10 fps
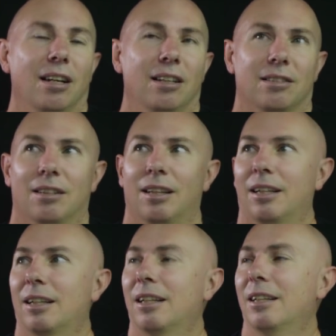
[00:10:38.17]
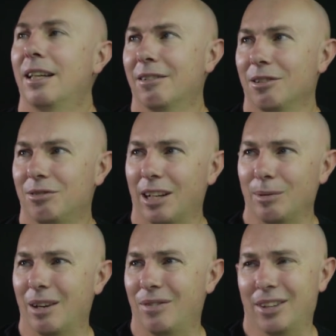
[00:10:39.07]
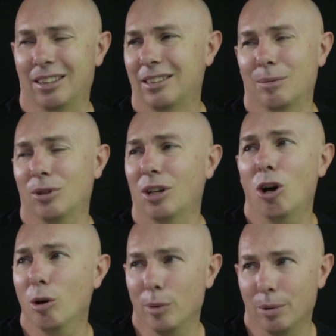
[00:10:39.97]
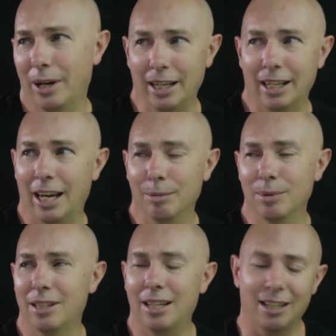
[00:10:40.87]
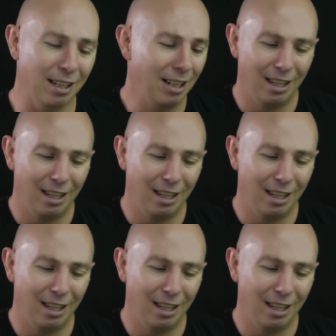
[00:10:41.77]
it's like here in Australia, we have things, something called Home and Away and Neighbours, your